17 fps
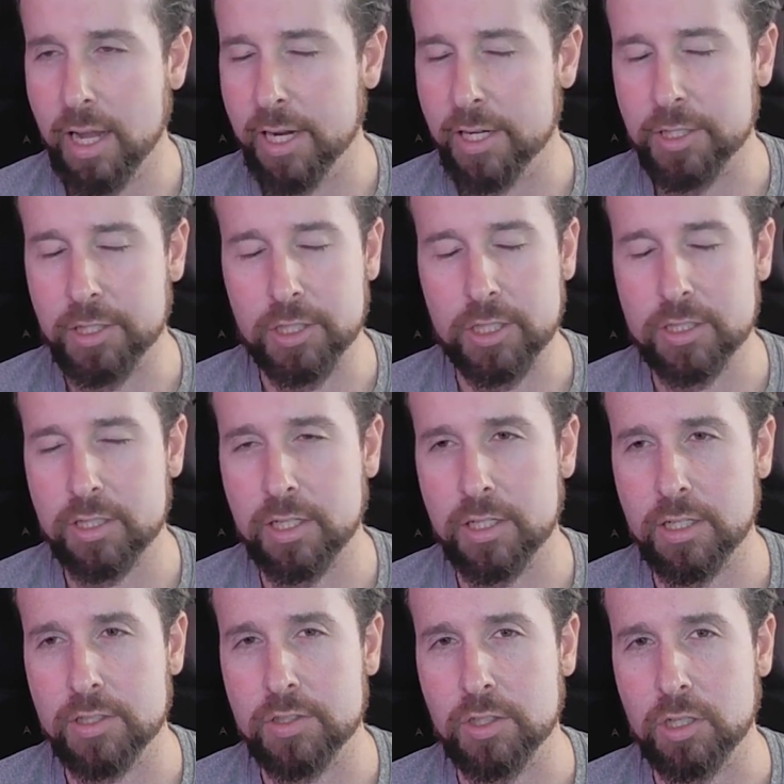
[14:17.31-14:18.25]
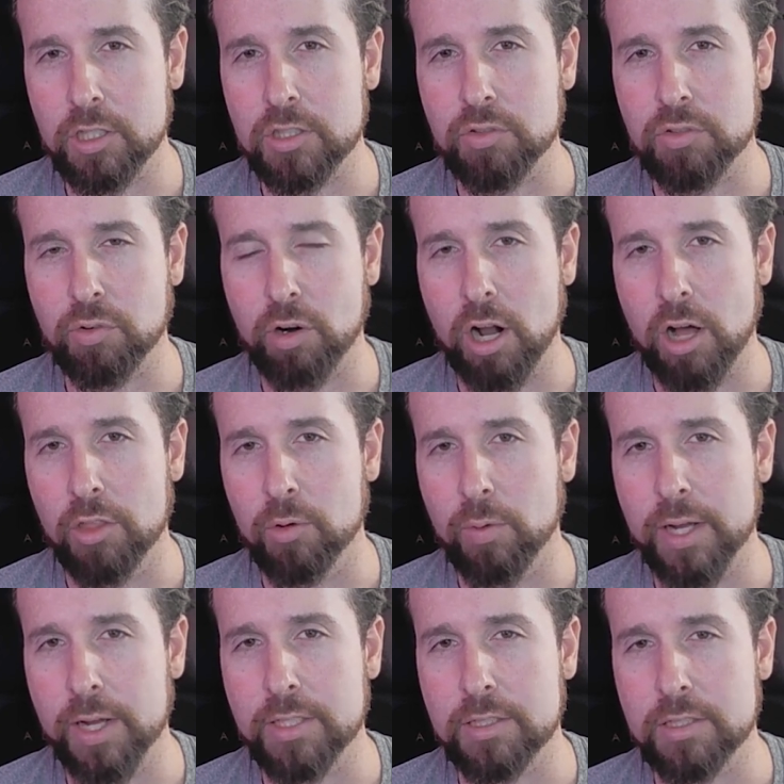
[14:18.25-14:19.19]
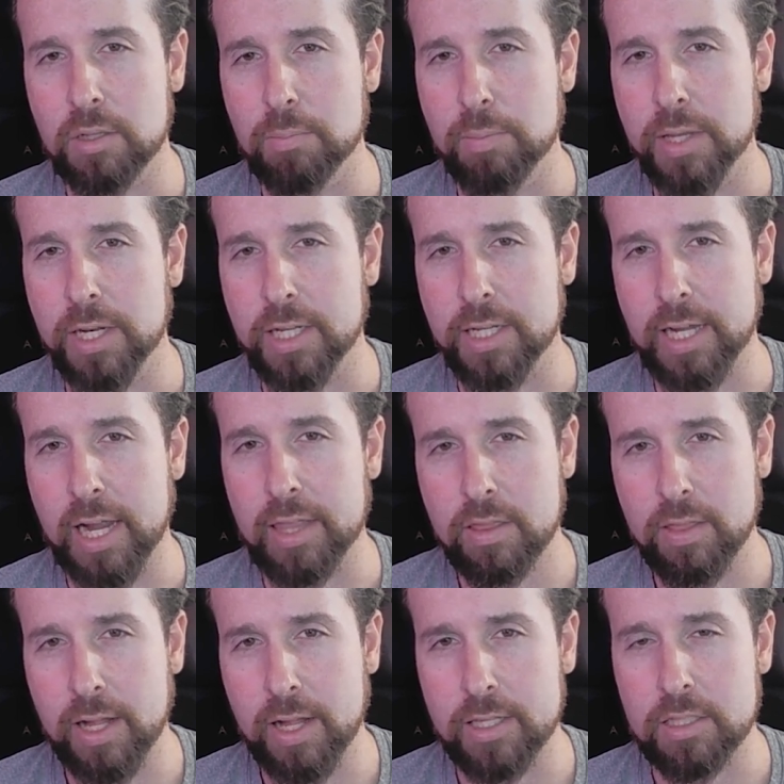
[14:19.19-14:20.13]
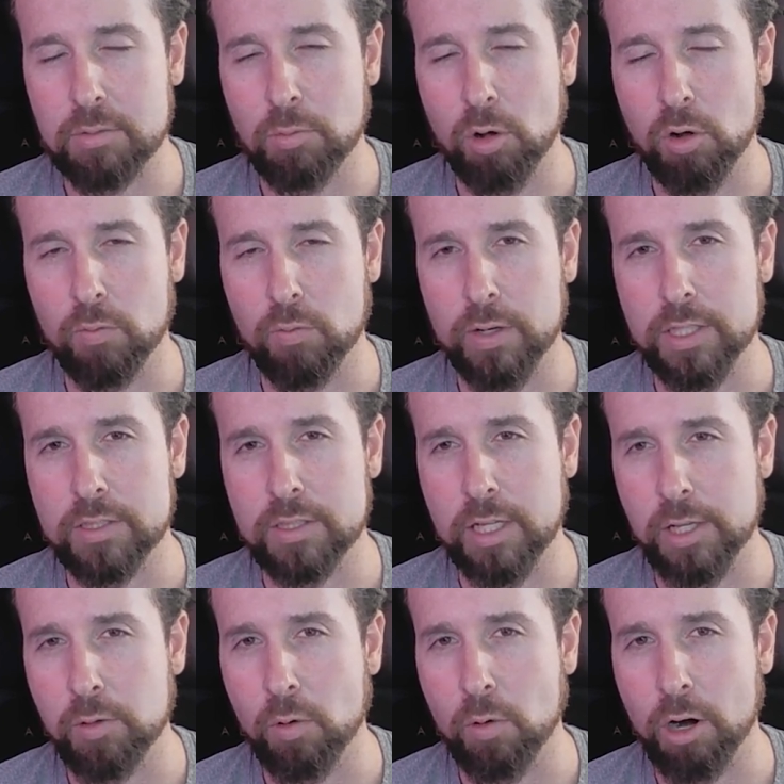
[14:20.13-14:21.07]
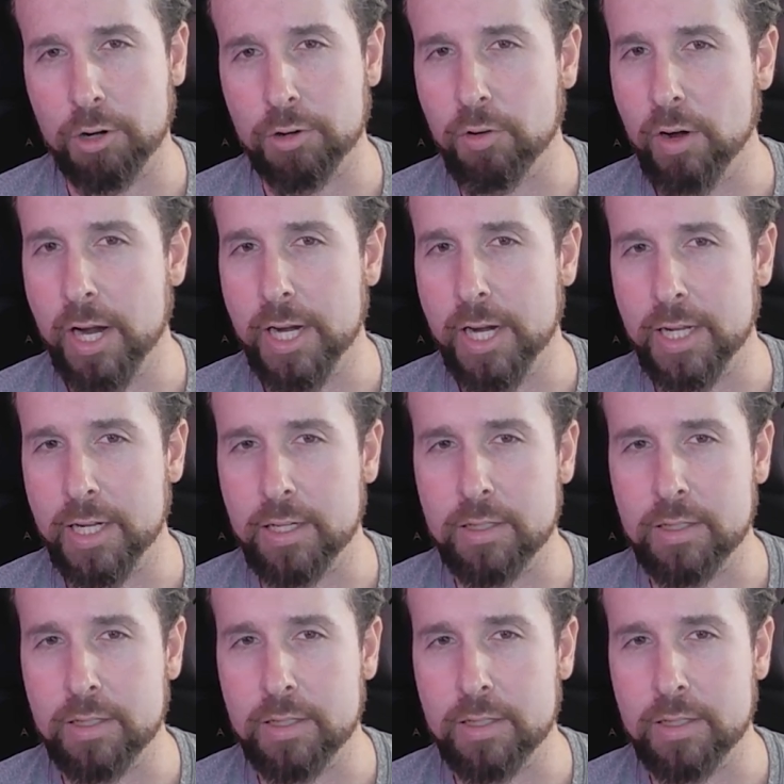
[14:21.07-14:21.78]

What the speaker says: And you're just going to search for other ways to mitigate that small risk that you are creating,